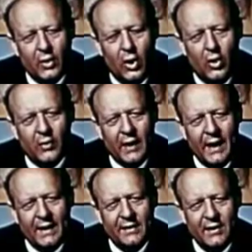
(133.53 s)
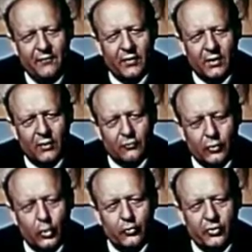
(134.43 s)
the long and difficult
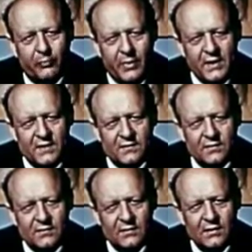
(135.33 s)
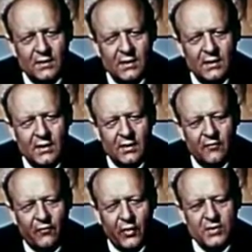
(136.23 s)
road to peace.
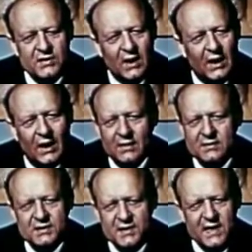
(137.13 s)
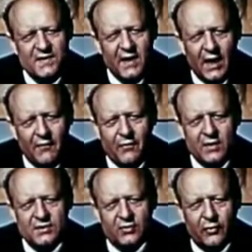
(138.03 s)
First, unceasing
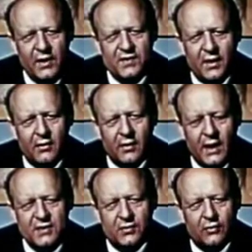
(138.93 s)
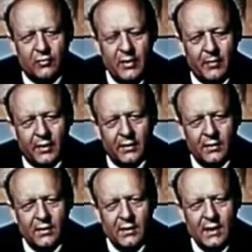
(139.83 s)
efforts to reach international agreement
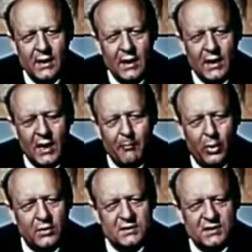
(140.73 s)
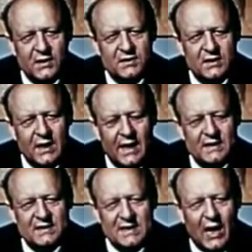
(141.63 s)
upon such
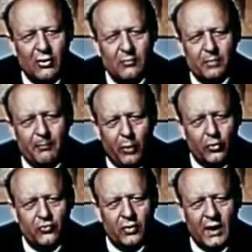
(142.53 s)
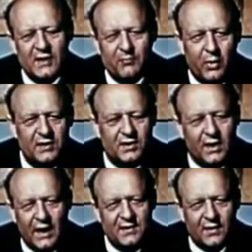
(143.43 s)
a sound proposal as
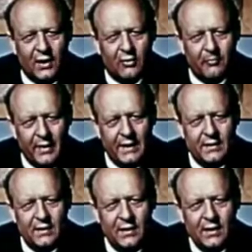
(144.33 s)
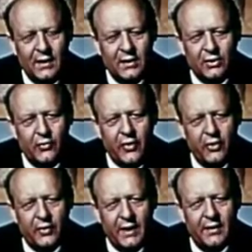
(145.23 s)
President Eisenhower made to
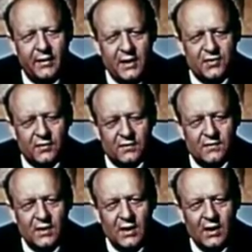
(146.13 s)
the United Nations